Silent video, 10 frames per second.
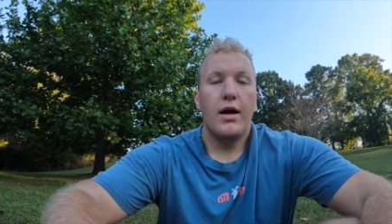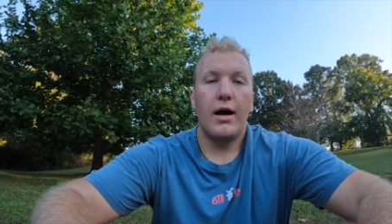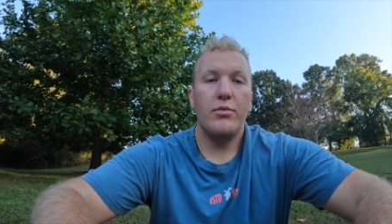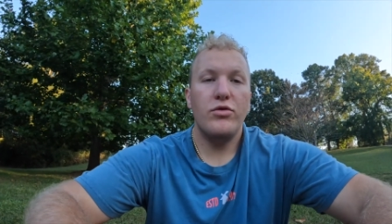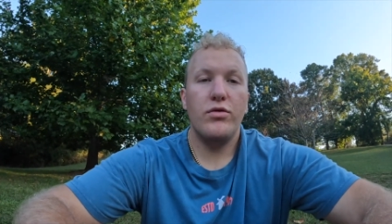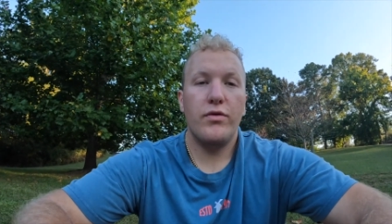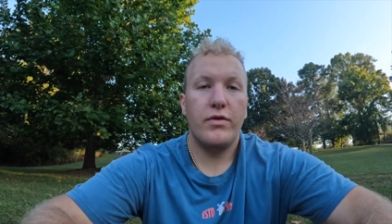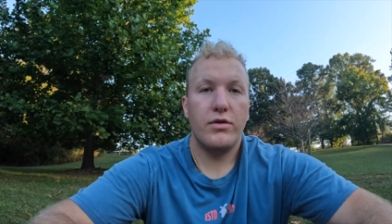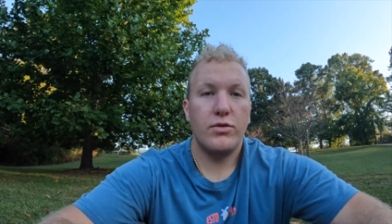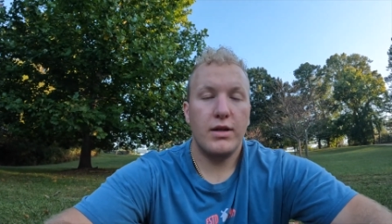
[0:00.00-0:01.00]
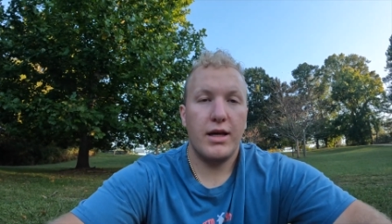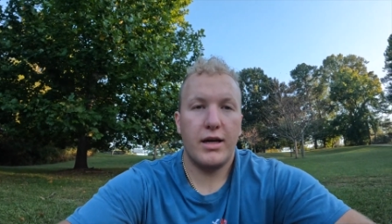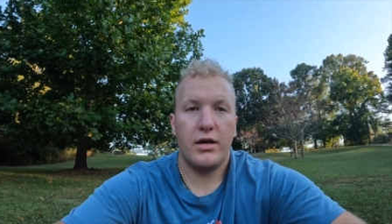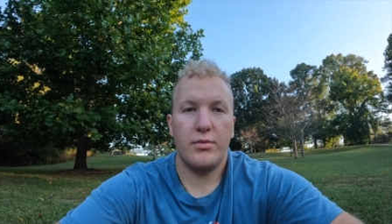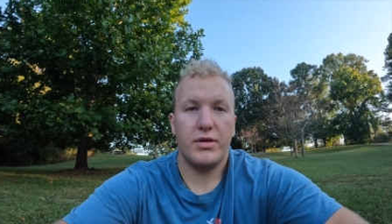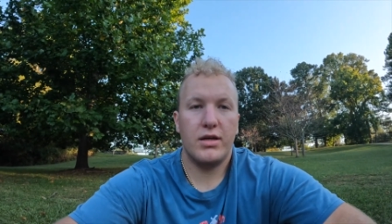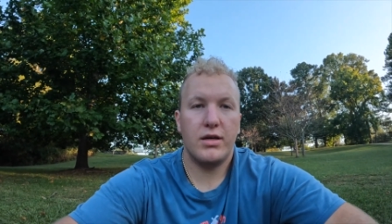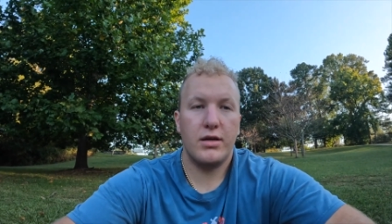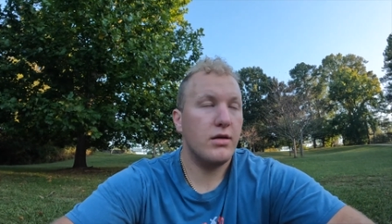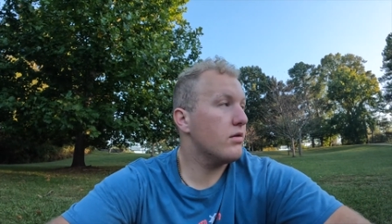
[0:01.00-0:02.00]
I moved to Atlanta
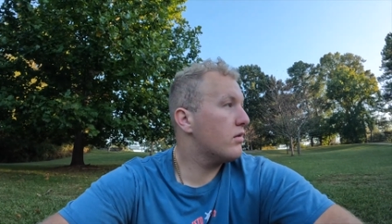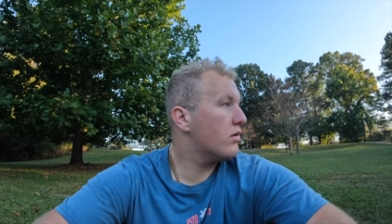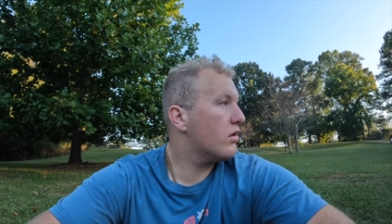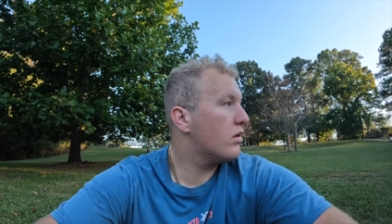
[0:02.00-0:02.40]
because